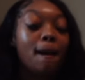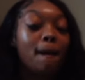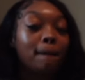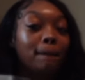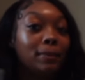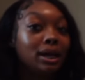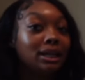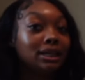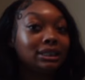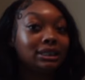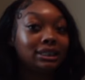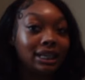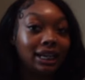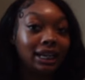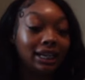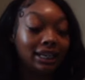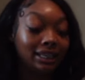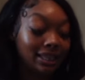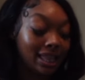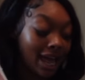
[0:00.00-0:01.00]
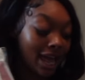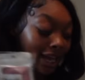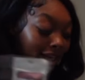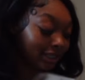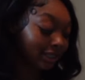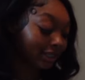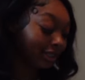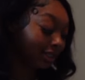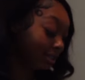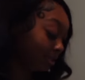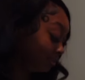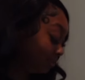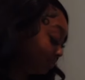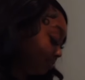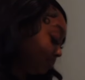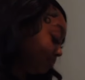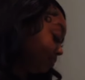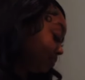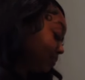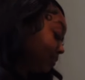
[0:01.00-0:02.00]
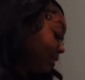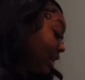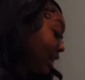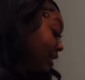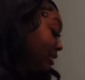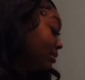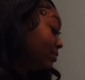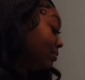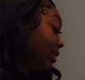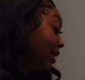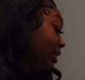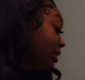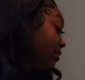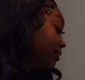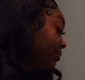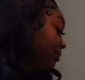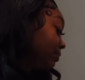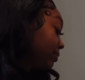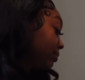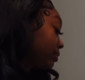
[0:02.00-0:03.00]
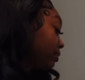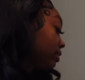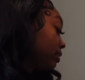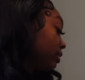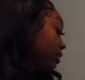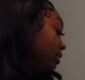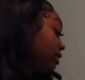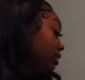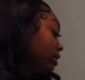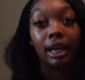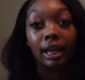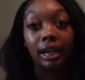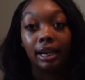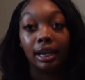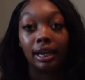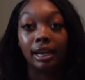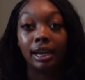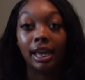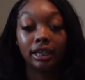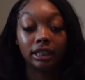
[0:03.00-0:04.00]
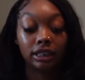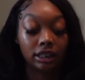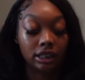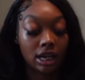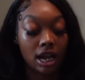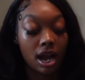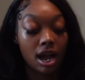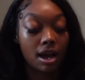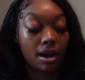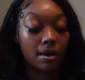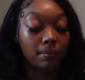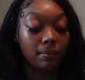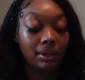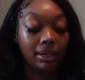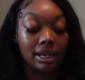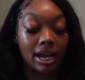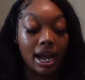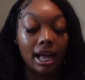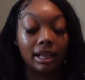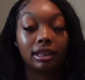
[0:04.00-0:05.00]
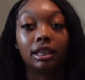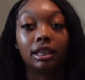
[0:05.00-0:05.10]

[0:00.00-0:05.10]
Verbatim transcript: but a Shein lash glue as well next y'all we got